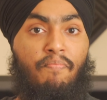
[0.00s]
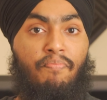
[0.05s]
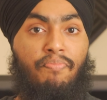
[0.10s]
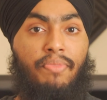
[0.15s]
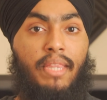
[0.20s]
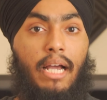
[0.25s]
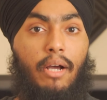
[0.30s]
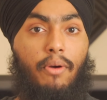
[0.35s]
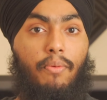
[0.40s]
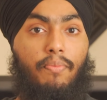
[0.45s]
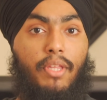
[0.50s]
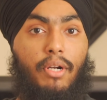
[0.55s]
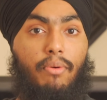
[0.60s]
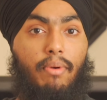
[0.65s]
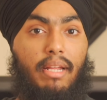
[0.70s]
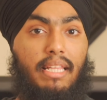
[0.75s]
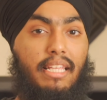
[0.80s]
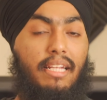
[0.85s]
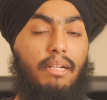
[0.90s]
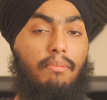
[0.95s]
Now, the
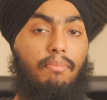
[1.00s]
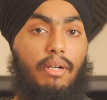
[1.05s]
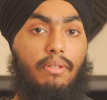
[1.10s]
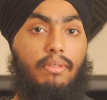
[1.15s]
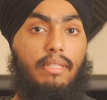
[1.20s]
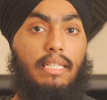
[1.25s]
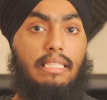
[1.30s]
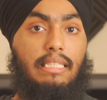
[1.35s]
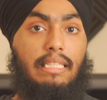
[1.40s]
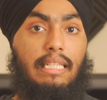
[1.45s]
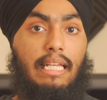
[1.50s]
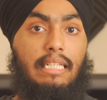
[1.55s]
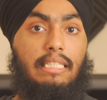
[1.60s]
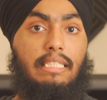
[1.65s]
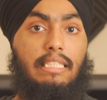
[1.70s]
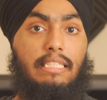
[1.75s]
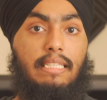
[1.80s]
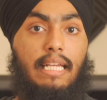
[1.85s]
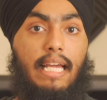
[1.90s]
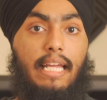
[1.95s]
great thing about this lens
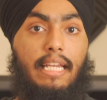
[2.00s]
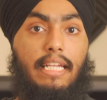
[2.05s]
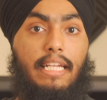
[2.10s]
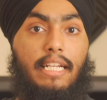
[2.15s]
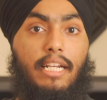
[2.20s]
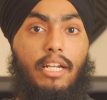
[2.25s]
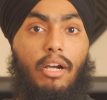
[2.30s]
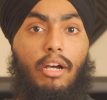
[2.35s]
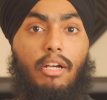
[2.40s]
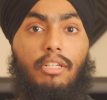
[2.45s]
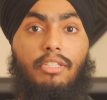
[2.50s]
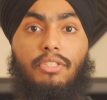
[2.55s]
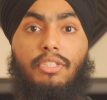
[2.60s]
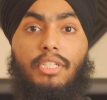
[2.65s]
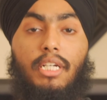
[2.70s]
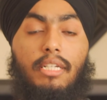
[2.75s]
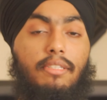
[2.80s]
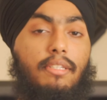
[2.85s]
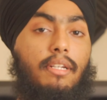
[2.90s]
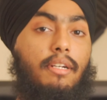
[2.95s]
is that it costs
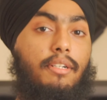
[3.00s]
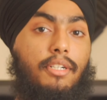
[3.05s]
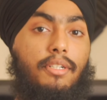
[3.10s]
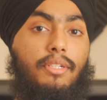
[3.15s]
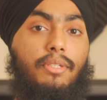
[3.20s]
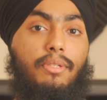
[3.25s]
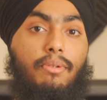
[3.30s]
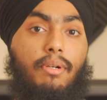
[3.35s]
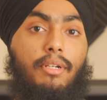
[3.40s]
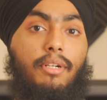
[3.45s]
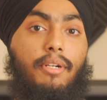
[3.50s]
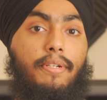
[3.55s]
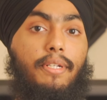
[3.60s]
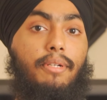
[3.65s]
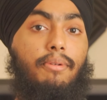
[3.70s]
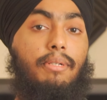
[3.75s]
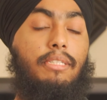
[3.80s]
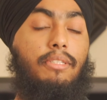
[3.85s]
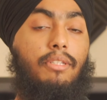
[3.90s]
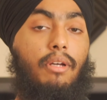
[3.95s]
just under $200
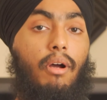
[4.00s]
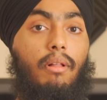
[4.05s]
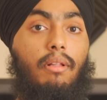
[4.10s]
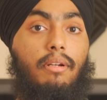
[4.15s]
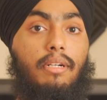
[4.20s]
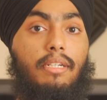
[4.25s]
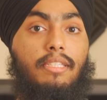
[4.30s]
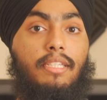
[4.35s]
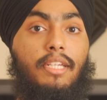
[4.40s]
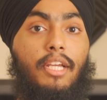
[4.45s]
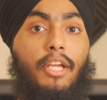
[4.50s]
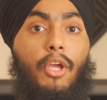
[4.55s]
US,